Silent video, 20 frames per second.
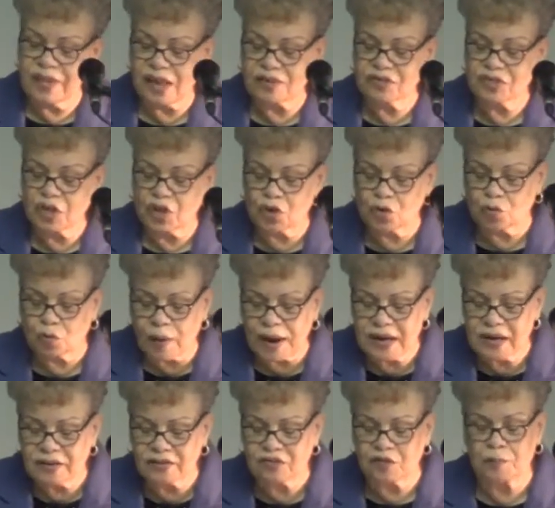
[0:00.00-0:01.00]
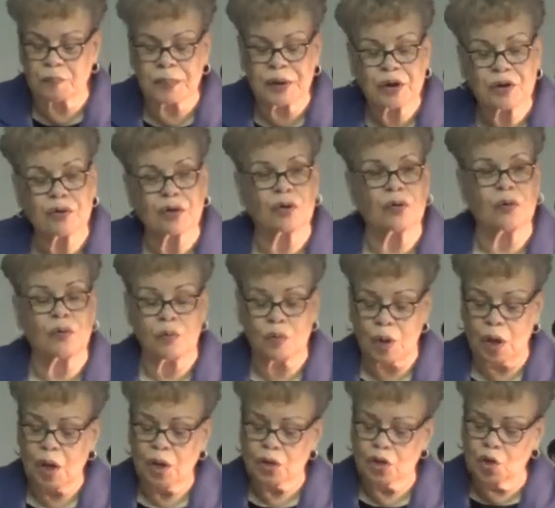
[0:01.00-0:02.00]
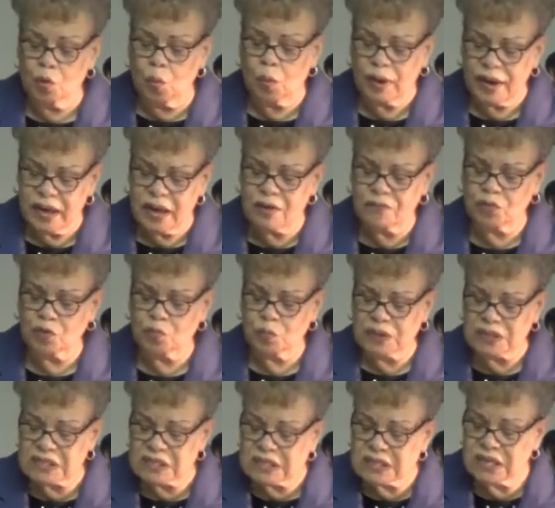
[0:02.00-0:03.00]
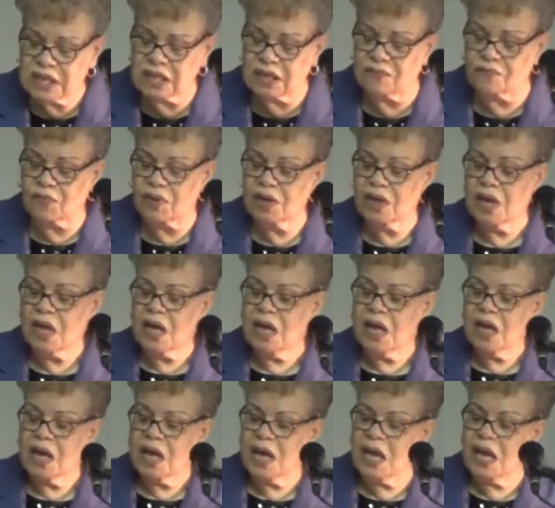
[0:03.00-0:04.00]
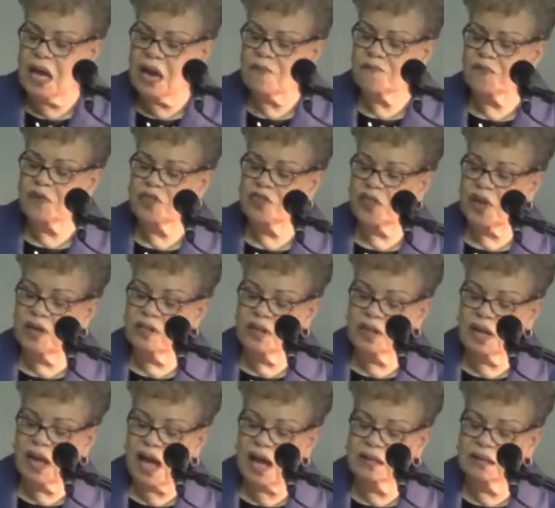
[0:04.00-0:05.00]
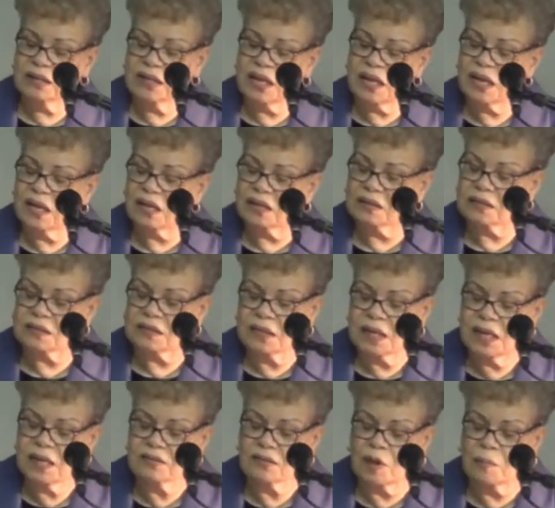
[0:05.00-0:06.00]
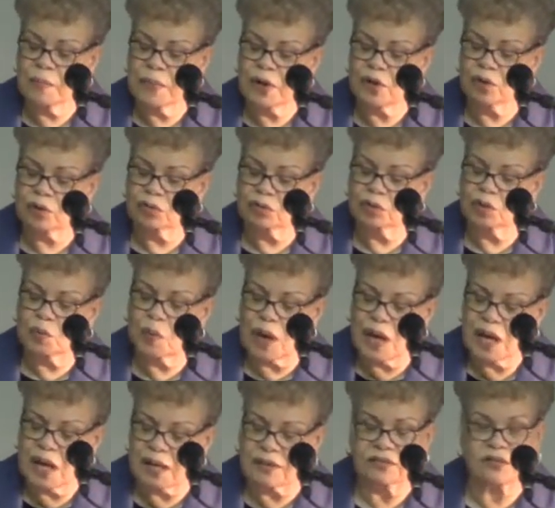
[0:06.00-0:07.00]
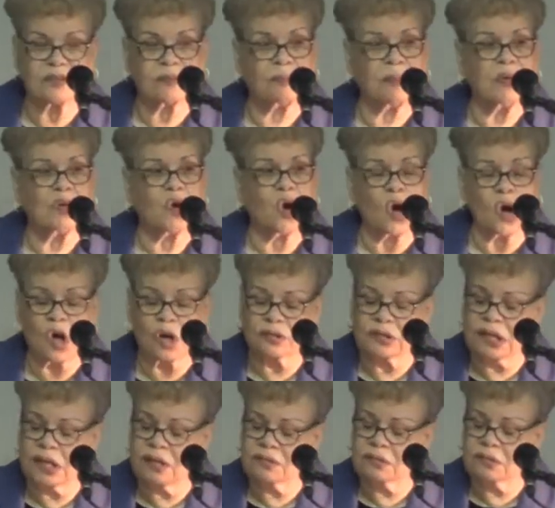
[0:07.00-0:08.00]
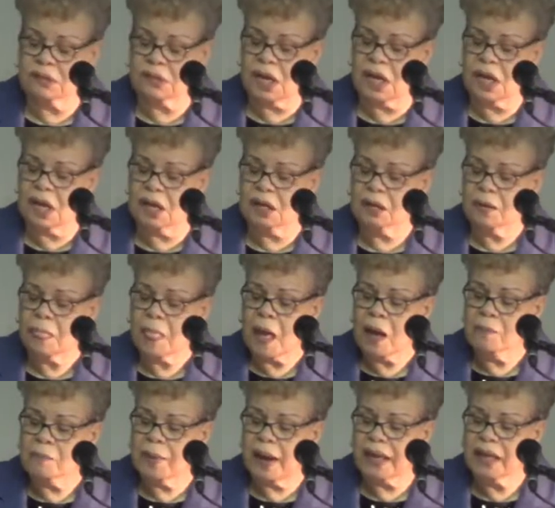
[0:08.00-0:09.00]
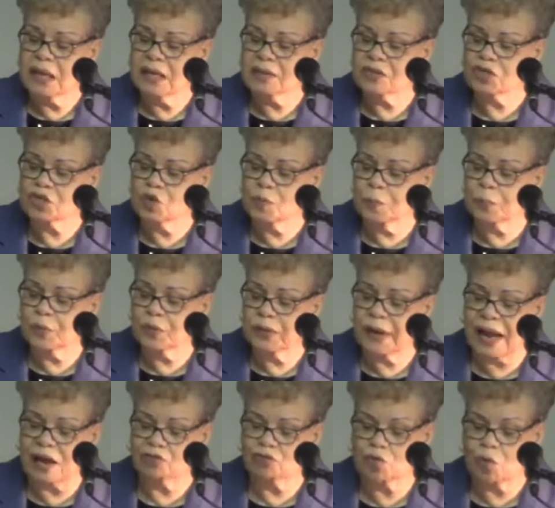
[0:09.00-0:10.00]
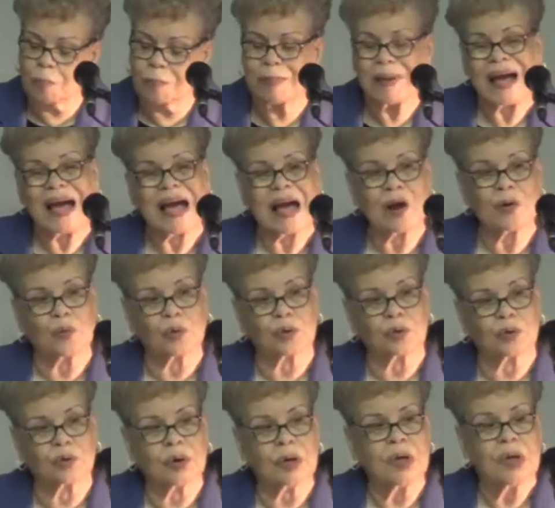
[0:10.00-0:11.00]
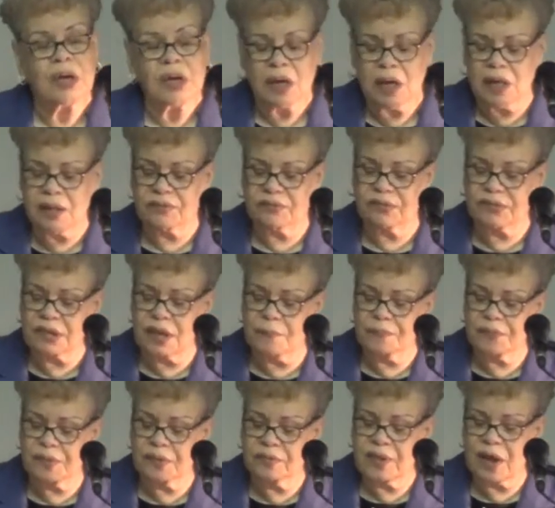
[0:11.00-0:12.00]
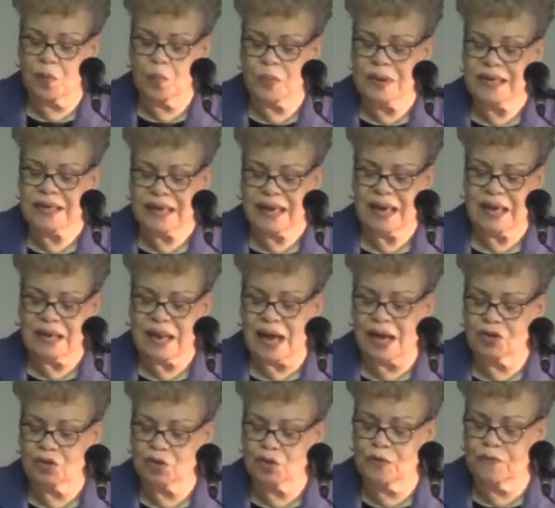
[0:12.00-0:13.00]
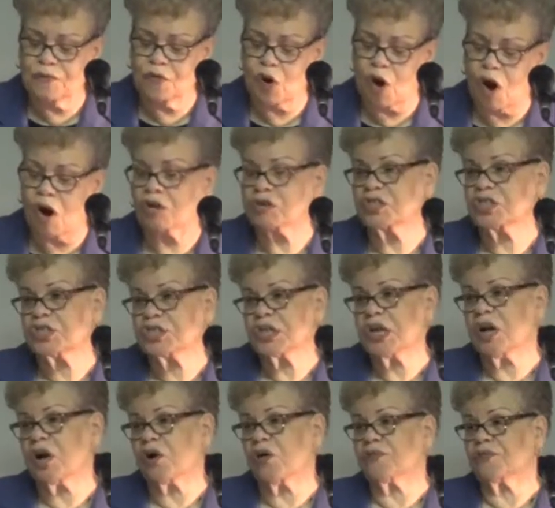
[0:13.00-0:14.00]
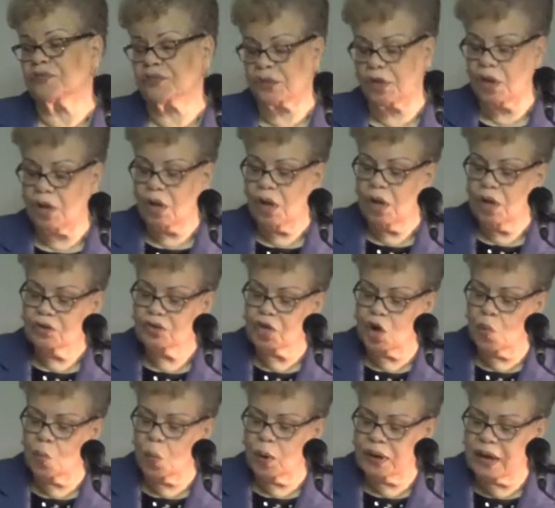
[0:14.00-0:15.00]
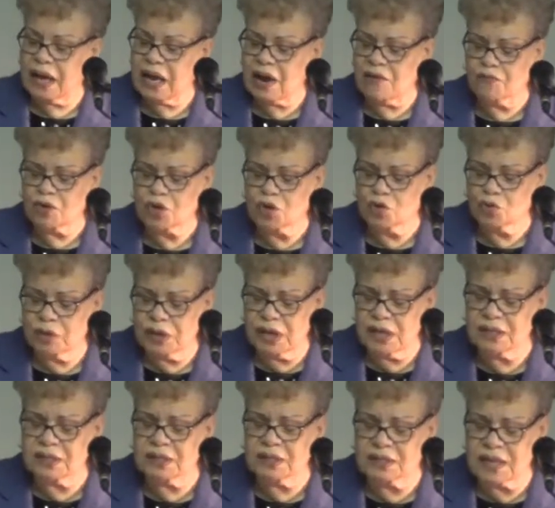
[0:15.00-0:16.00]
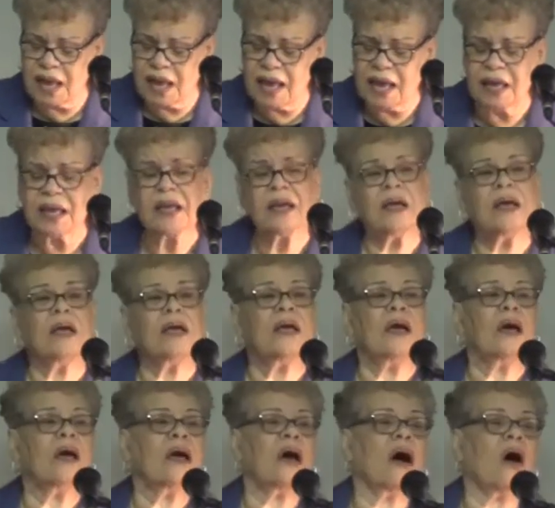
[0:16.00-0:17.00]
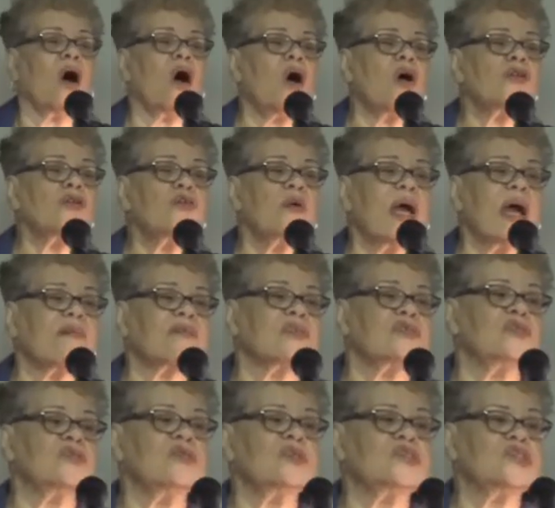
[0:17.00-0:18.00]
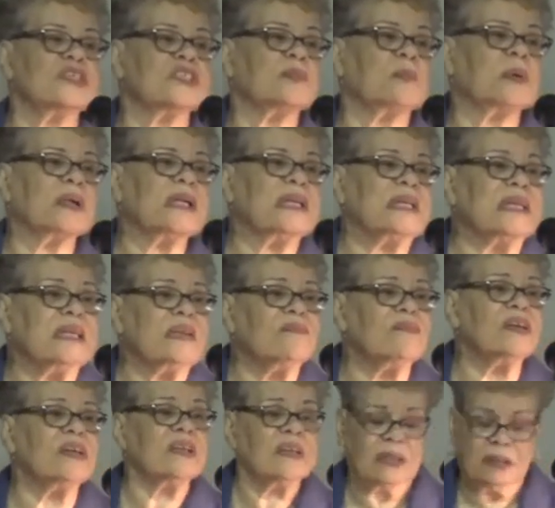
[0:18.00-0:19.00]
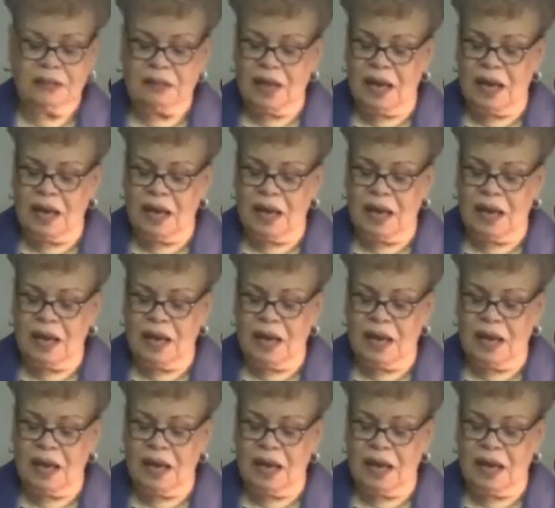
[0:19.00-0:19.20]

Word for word: that's the greatest miracle you will ever receive. Amen. Everything that God does is a miracle to us yes. because it's done by his supernatural power. Mm-hmm. It's something that we cannot do for ourselves. So whatever you need today, all you have to do is just believe it